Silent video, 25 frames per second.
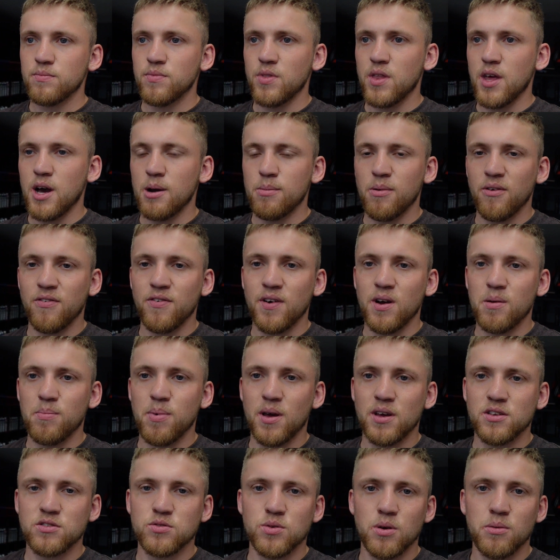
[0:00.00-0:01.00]
now but fair
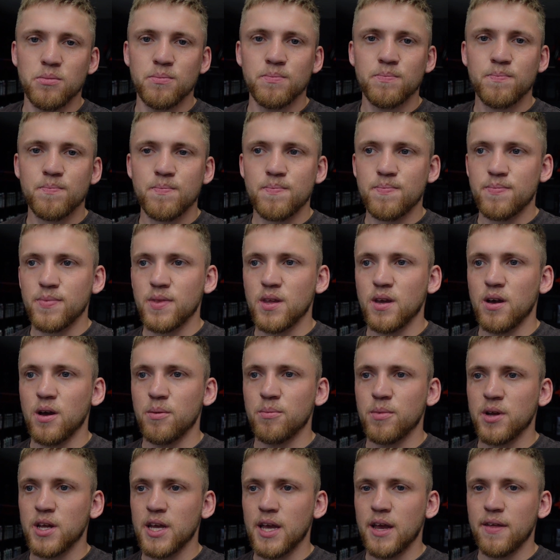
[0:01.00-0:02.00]
play to him
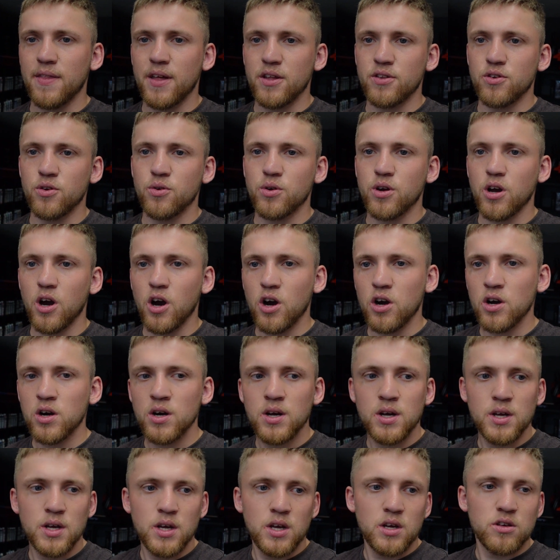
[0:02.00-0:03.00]
and get that new car.
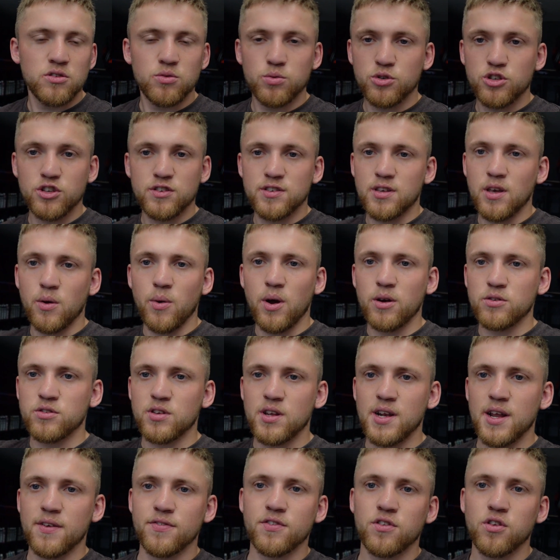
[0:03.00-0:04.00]
So we'll just see what else
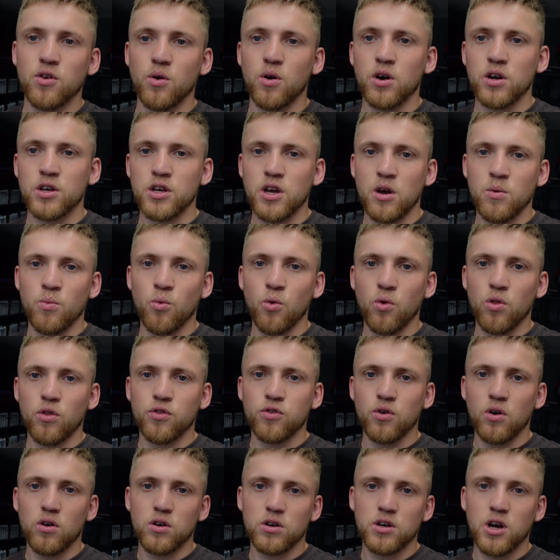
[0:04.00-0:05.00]
is left to do. I'm going to go and walk the
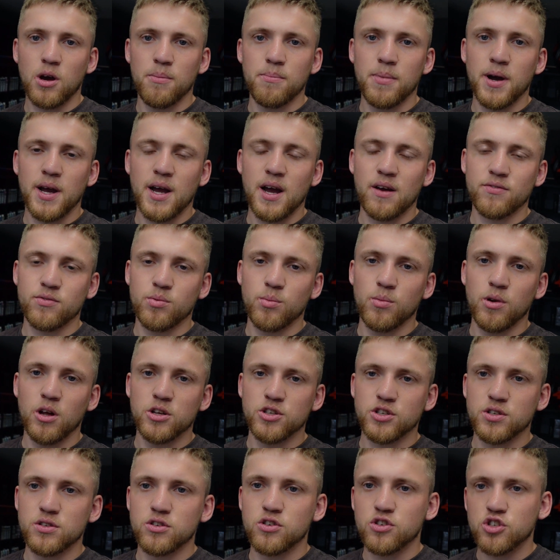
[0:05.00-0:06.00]
dog, come back, have some
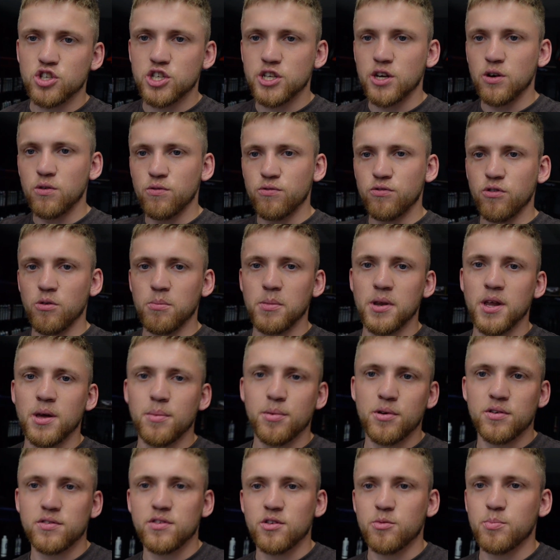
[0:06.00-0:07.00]
lunch and just chill for a minute
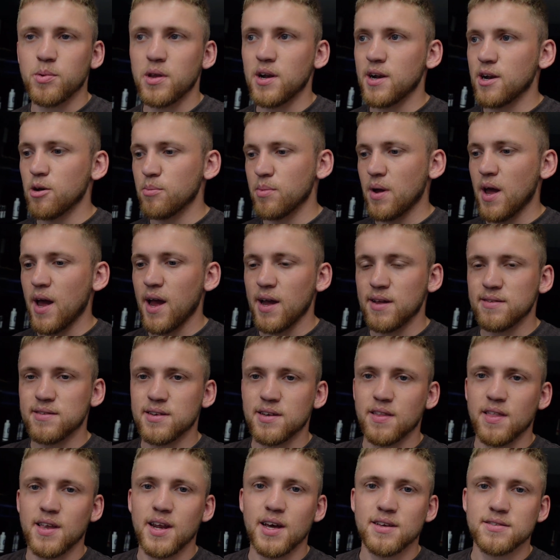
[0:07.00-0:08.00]
because it's been a little bit hectic
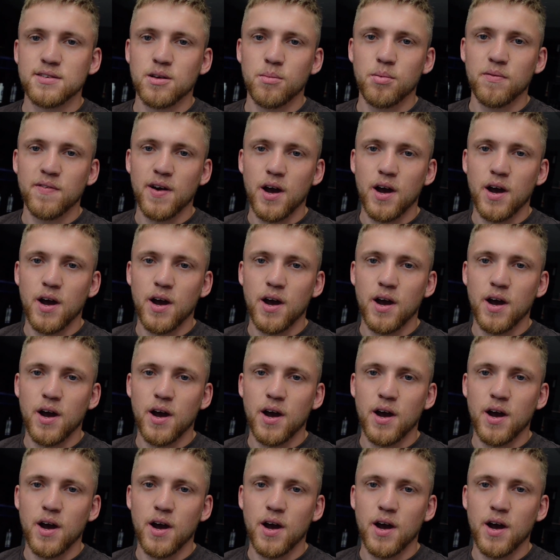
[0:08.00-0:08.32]
in the last couple of